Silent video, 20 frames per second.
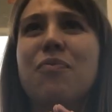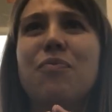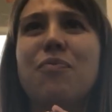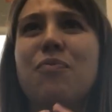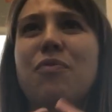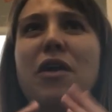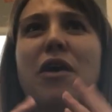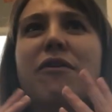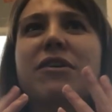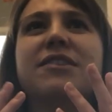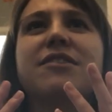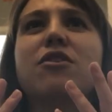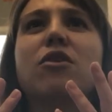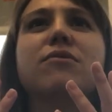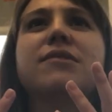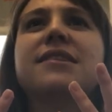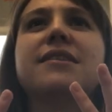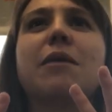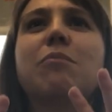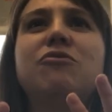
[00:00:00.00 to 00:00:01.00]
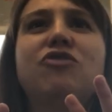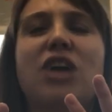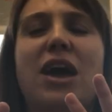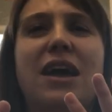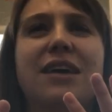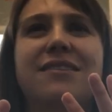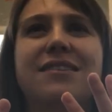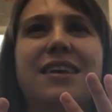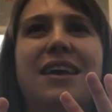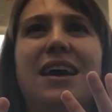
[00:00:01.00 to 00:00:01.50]
There is no
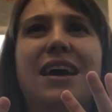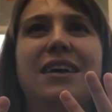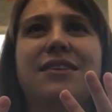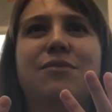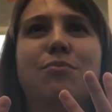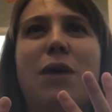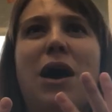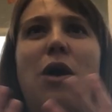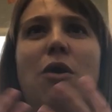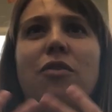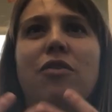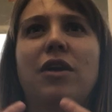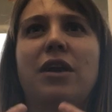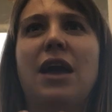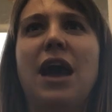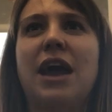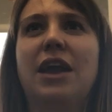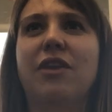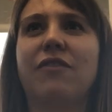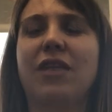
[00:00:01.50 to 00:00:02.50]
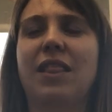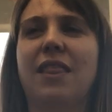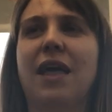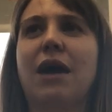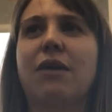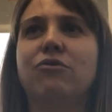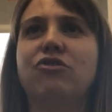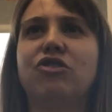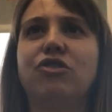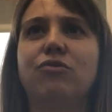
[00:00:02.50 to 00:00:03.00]
subject as well that kind of
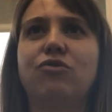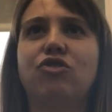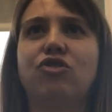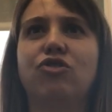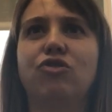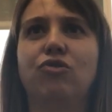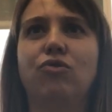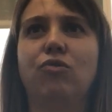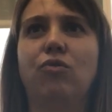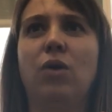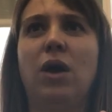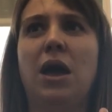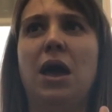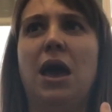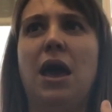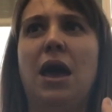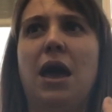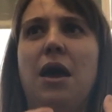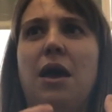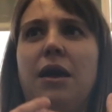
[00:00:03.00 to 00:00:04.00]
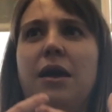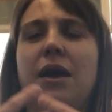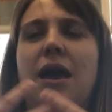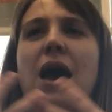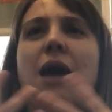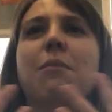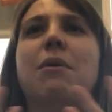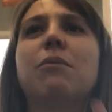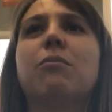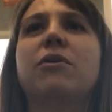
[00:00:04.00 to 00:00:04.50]
allows you to
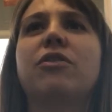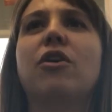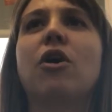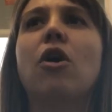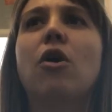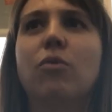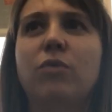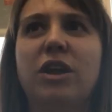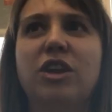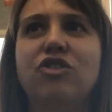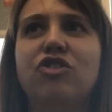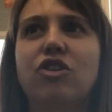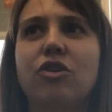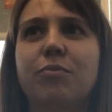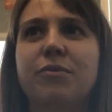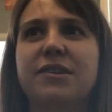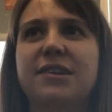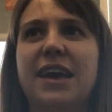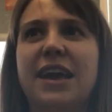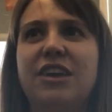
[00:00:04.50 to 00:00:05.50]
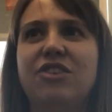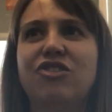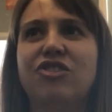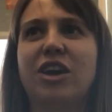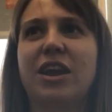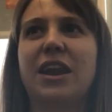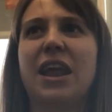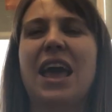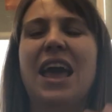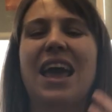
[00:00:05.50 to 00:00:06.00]
come up with your own
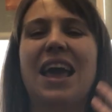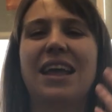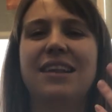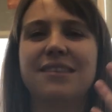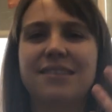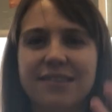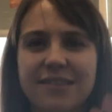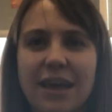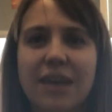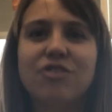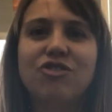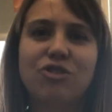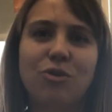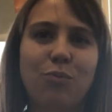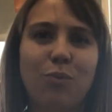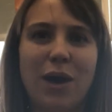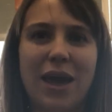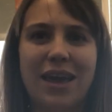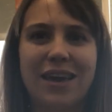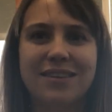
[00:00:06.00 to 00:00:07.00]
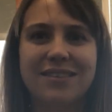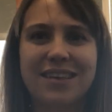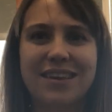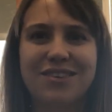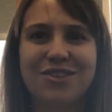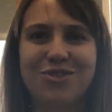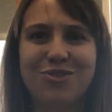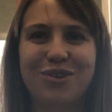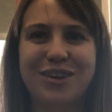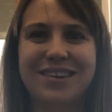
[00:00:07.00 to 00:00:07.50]
interpretation in such a way as
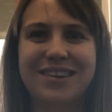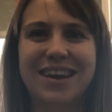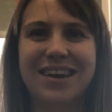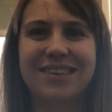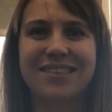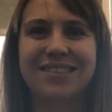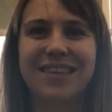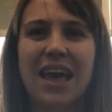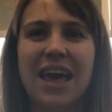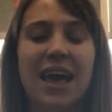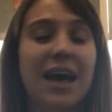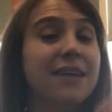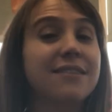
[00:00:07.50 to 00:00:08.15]
history does.